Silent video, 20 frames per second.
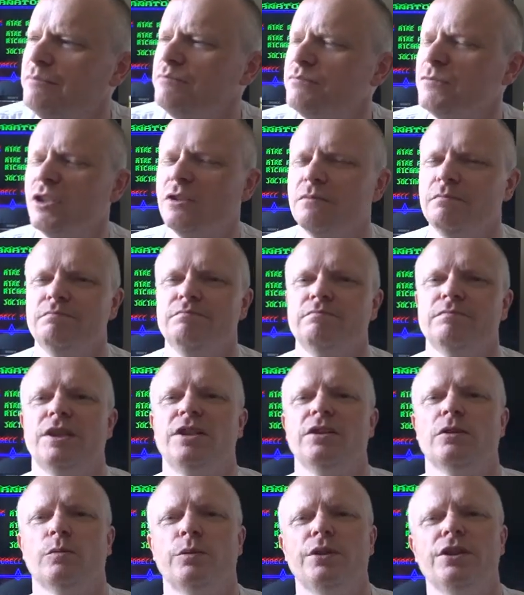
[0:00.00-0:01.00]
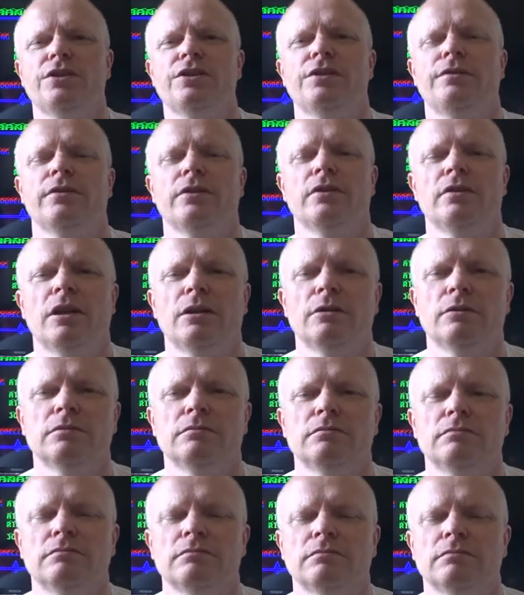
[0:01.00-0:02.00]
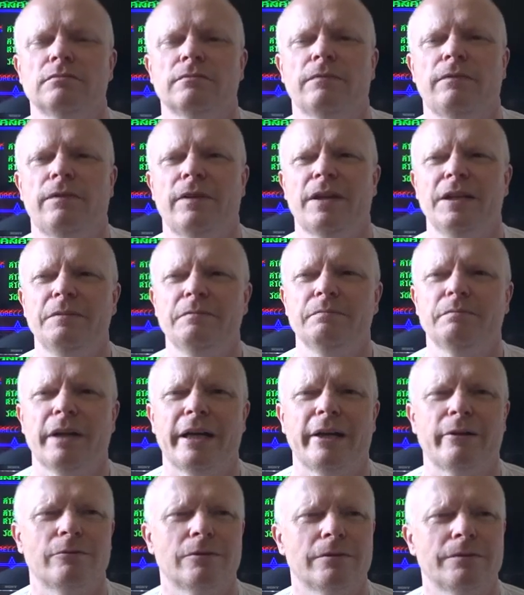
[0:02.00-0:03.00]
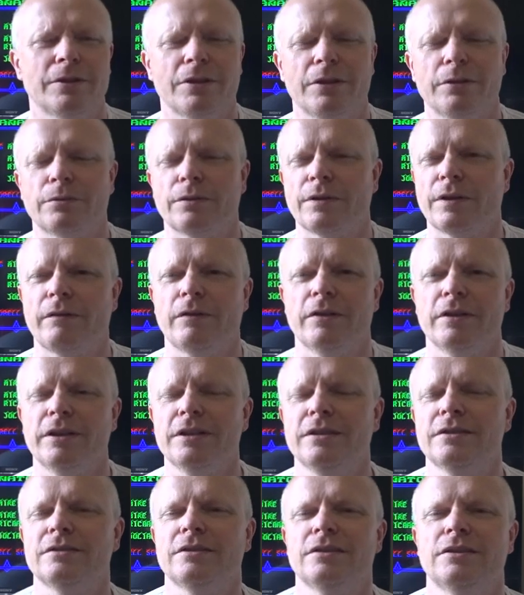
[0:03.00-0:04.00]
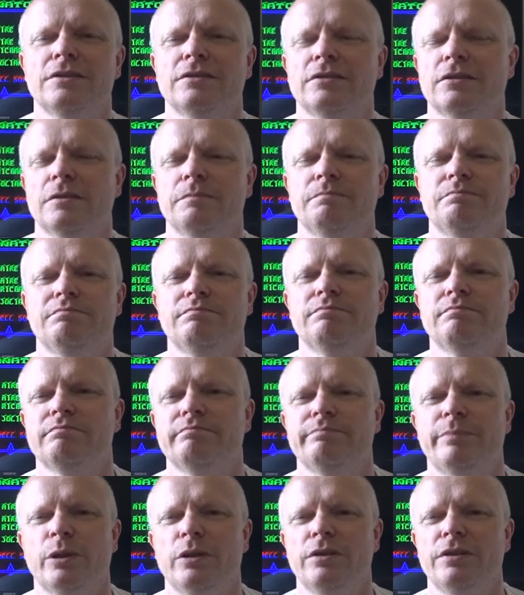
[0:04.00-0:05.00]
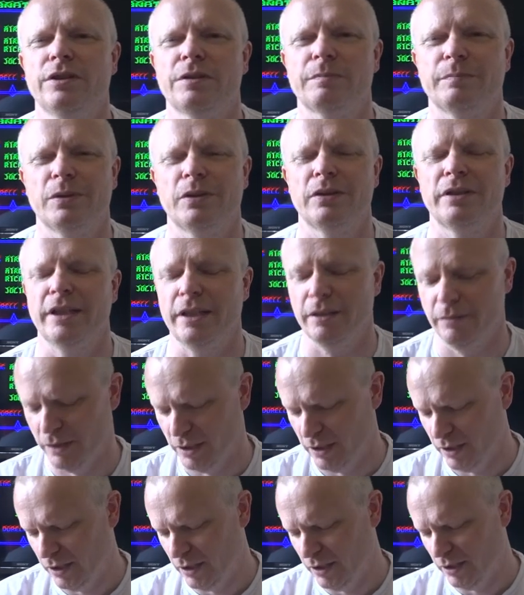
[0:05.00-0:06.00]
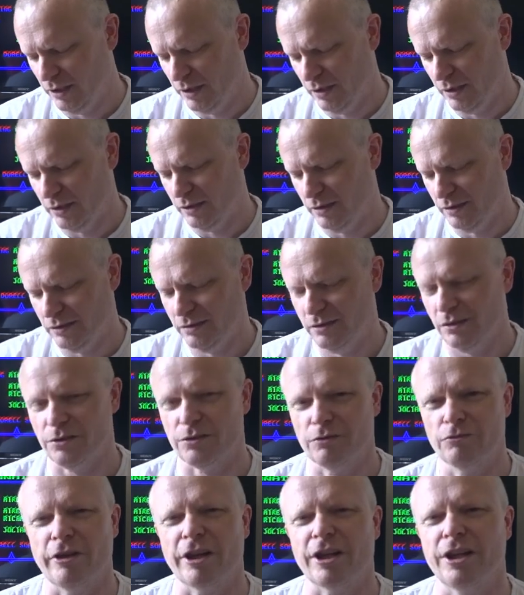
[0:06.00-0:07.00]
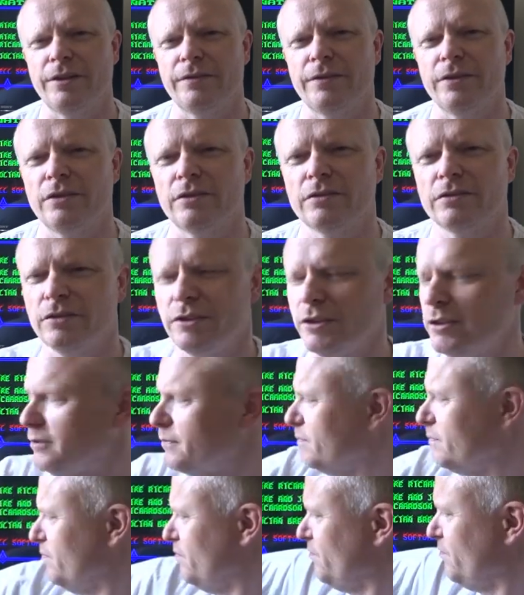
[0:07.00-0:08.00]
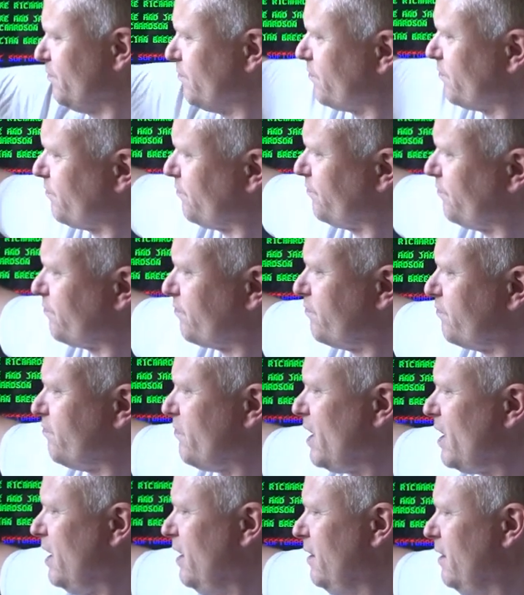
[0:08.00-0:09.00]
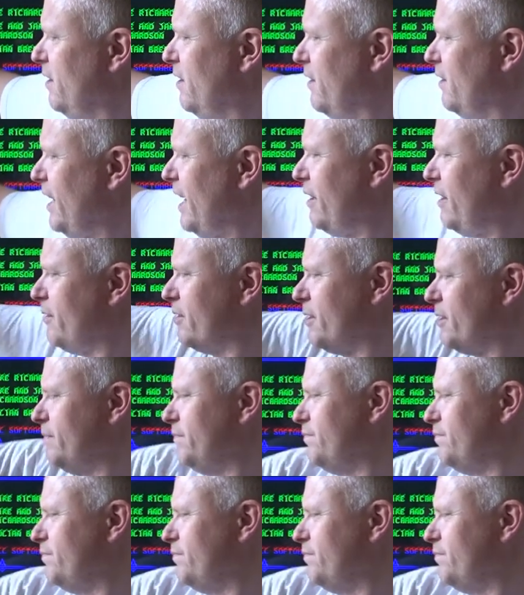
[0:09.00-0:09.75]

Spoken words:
You can eat a witch if you're low on flame power, I think it is, or something like that. You've got to burn this, burn that, lots of dragony things, you know. That was